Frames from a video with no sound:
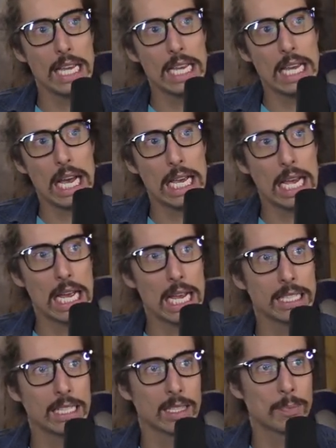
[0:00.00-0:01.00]
yeah,
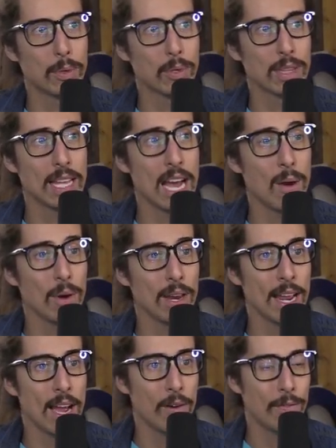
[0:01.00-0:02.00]
yeah, I just pulled that
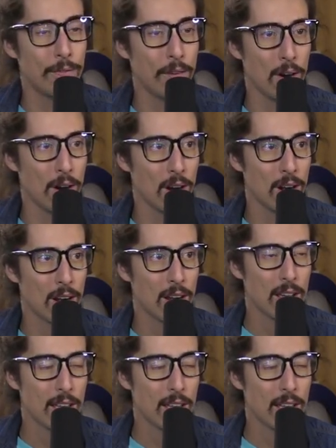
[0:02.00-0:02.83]
one. How far?